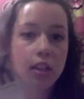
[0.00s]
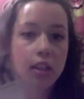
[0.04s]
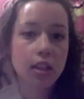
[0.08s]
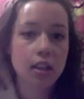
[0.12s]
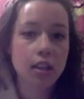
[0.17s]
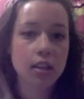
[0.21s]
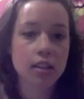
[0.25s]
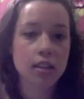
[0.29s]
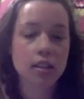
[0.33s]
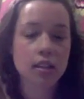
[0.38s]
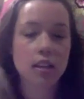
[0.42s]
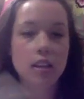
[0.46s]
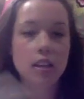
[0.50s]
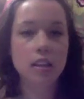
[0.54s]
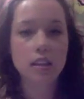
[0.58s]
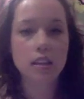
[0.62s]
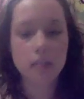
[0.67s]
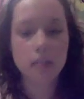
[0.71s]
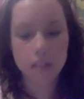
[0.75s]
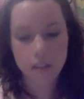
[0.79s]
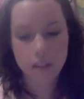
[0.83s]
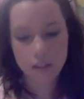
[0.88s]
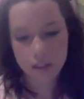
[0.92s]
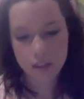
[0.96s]
this. It
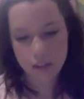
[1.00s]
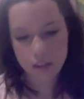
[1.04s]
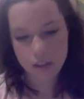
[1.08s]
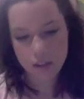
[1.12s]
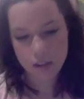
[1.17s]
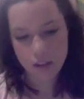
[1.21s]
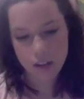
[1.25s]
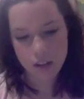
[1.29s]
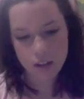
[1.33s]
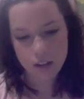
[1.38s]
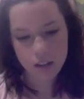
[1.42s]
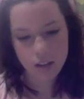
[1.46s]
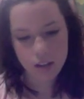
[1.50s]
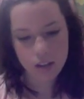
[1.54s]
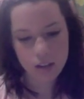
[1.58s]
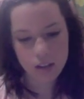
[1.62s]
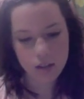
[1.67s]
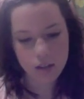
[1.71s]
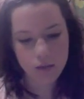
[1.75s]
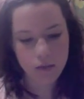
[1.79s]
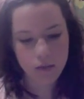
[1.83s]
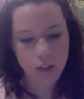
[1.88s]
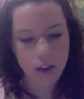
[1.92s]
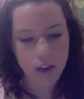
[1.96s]
says it's
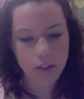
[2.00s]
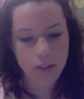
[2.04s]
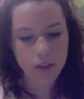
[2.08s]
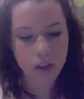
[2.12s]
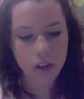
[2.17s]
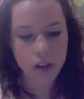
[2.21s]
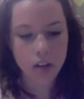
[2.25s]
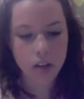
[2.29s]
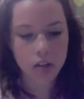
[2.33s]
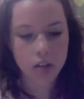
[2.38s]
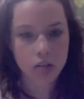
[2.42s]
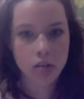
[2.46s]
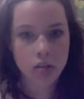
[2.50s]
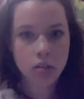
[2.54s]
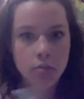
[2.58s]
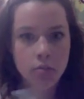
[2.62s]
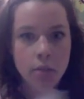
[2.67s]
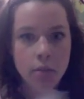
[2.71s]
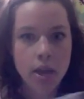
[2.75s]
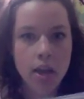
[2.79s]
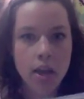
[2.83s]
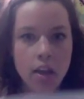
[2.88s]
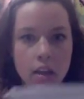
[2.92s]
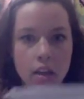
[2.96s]
$5 on the
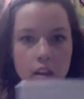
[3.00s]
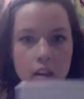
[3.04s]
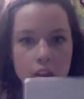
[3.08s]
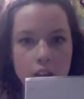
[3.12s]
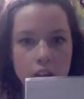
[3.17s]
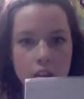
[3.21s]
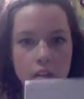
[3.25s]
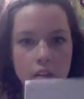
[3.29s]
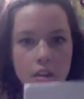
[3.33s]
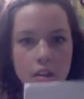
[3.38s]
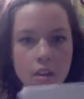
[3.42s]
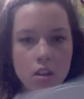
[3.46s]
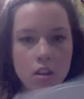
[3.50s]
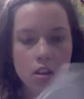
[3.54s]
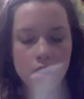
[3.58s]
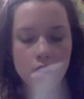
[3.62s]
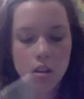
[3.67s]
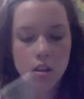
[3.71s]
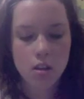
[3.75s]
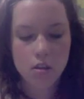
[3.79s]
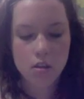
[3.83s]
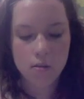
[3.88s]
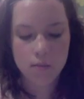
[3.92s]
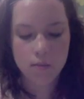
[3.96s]
back.
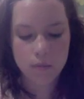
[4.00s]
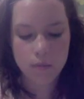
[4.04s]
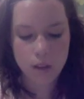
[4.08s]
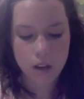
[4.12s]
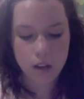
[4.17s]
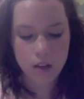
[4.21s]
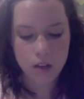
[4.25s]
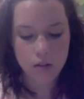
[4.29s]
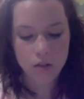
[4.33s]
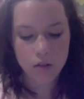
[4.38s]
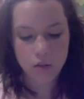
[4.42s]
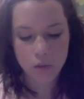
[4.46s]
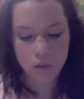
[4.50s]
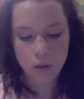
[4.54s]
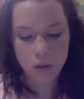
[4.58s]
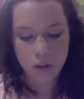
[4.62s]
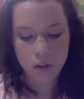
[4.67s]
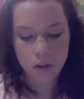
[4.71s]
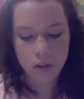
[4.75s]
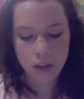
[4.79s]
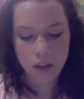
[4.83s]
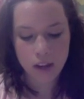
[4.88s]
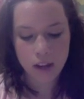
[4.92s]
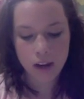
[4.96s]
I don't know where you
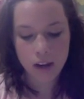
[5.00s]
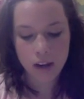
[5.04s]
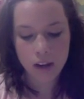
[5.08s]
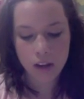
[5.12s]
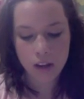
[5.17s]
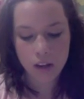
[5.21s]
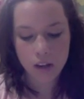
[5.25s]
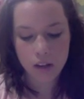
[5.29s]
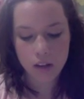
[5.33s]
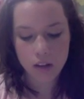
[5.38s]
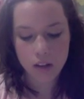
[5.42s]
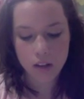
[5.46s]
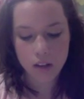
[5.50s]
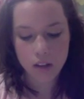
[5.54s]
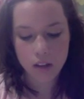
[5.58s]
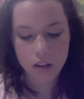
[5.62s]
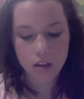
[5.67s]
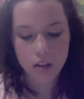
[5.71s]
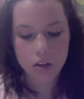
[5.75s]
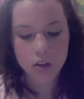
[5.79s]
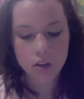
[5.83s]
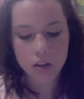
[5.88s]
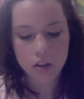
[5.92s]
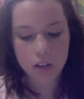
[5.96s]
get it. I think
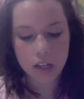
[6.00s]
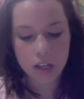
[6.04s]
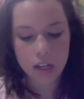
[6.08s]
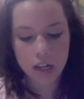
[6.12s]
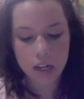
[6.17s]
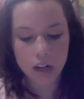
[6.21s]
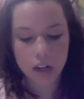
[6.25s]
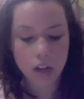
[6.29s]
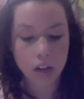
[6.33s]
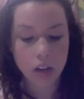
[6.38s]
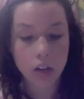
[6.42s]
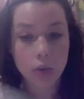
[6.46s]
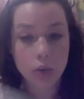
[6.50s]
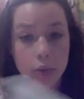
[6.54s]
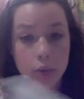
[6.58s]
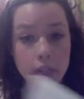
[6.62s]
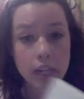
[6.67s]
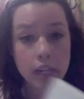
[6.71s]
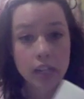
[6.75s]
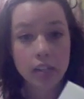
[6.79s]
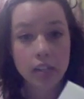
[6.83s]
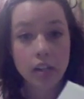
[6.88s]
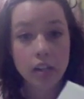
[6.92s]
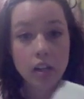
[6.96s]
you could get it on
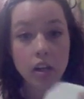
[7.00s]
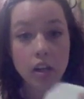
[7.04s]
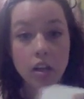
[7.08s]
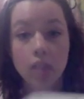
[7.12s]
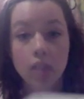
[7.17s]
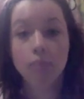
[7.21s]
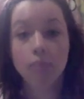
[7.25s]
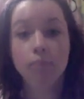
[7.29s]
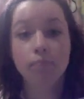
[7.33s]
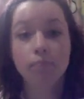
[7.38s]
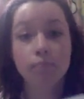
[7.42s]
liquitex.com.